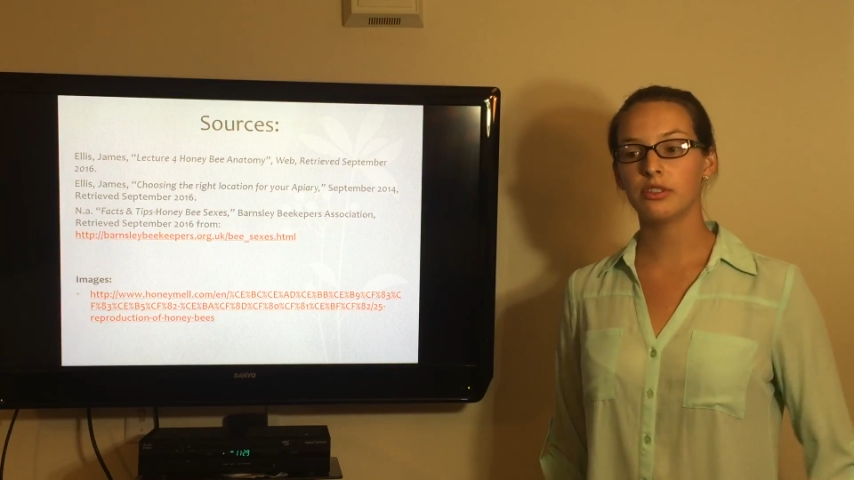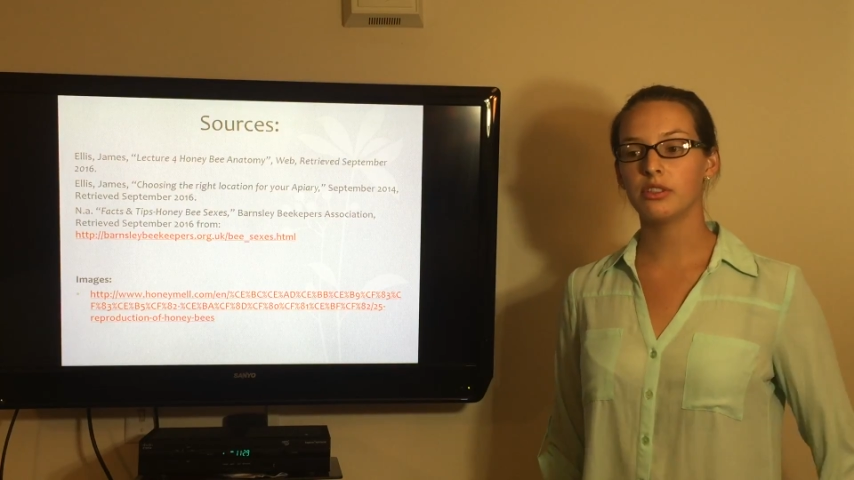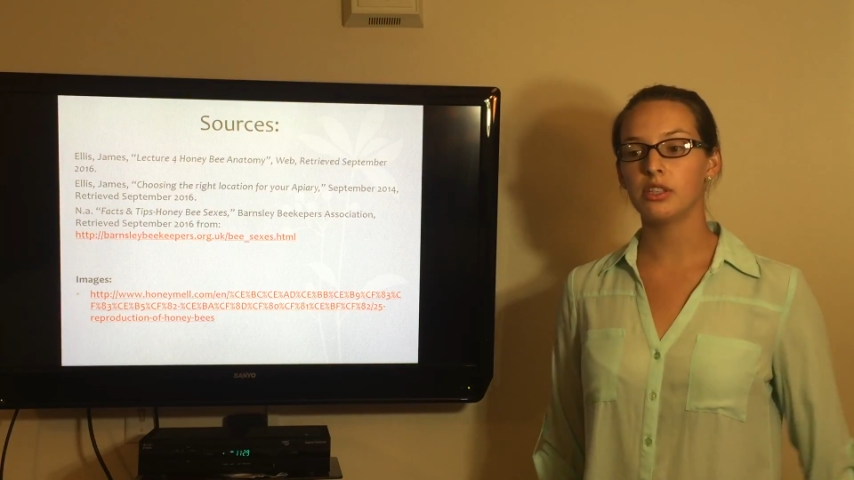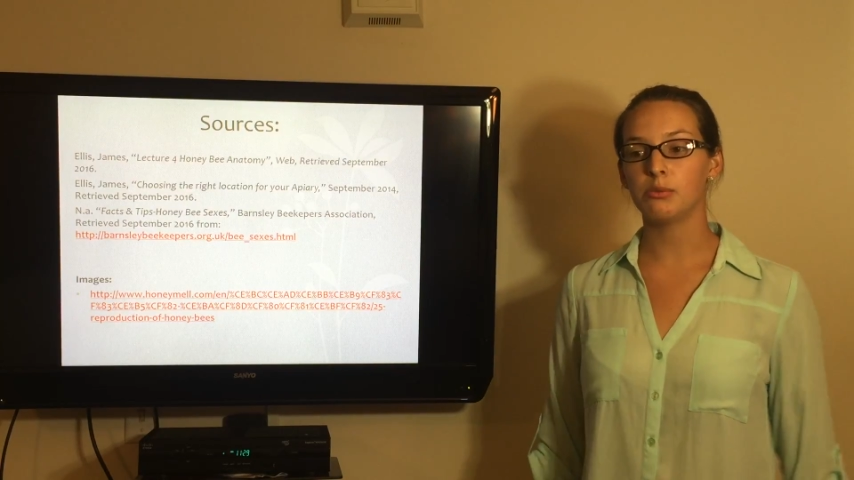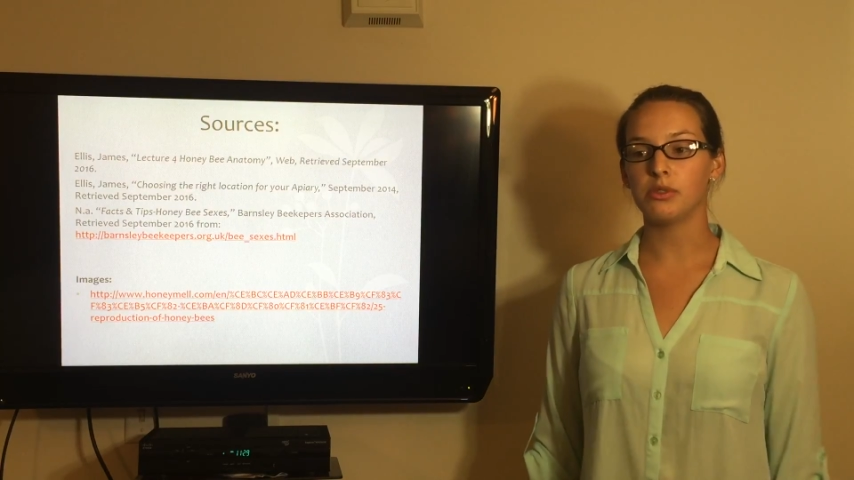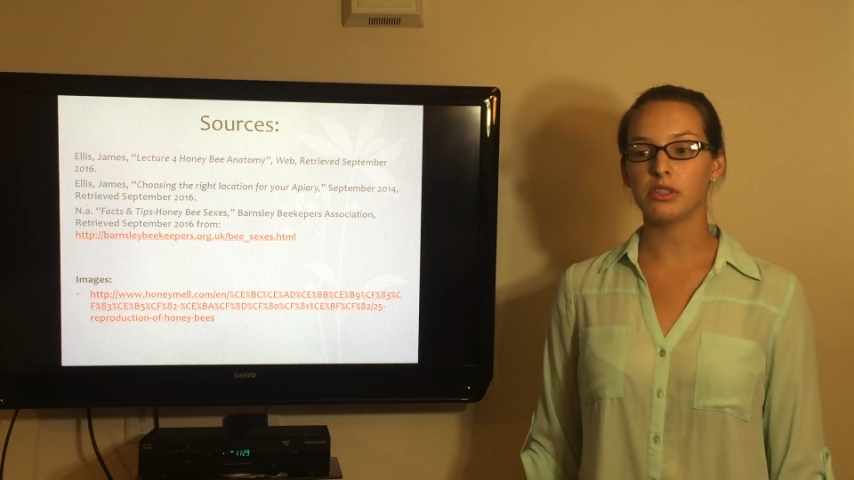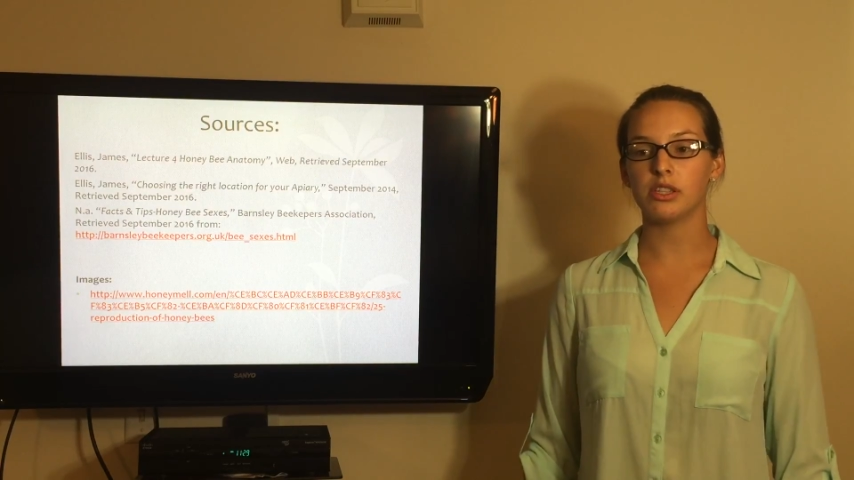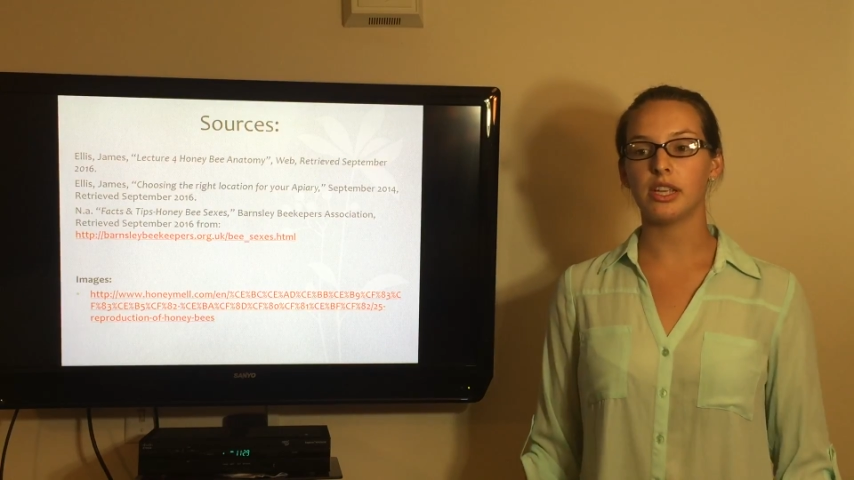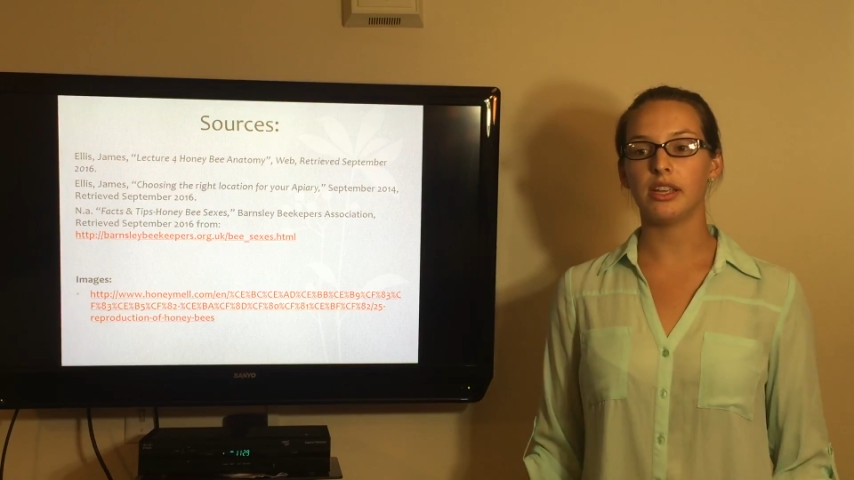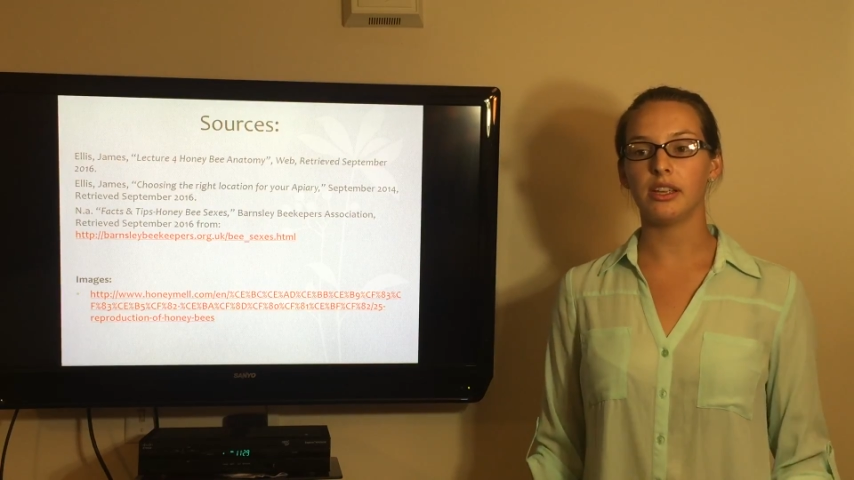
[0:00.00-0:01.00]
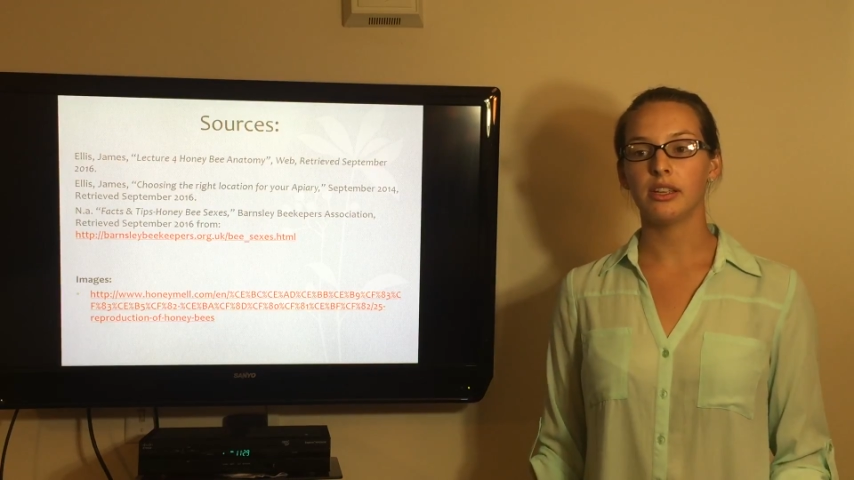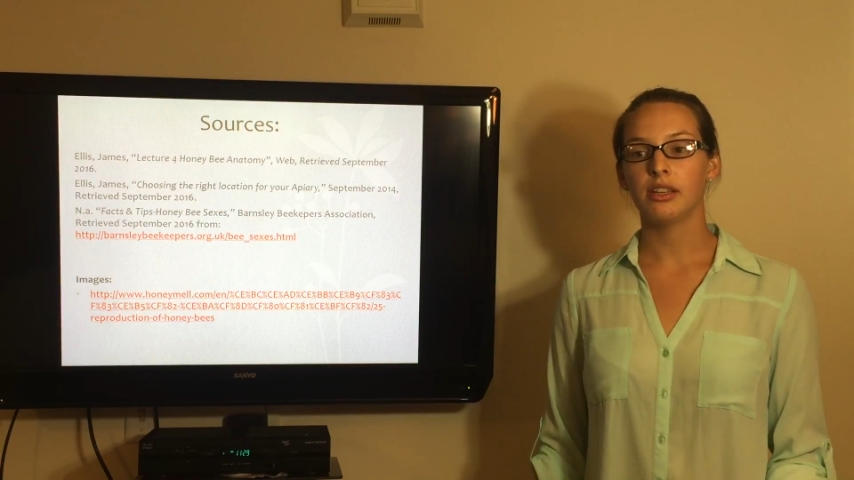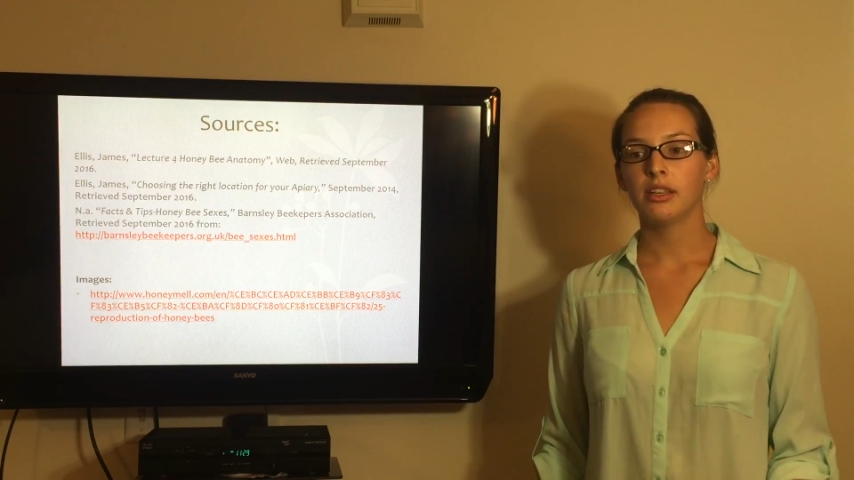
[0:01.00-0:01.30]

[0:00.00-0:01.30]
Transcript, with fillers: because this was the,